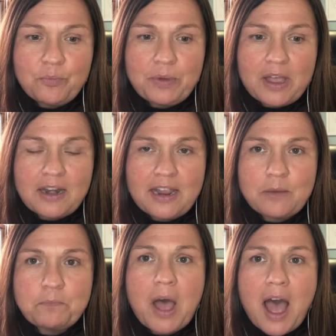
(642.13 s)
but
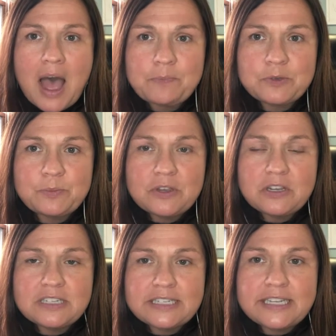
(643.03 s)
it pops
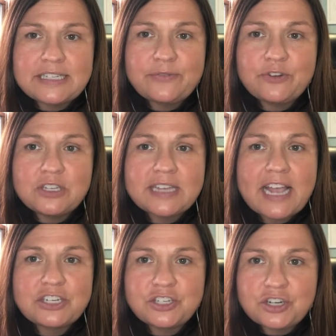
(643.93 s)
because it's a different
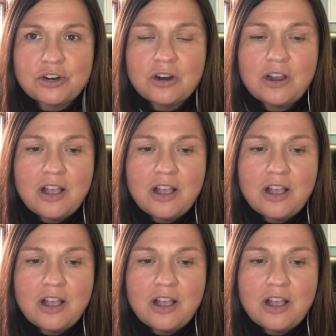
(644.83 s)
texture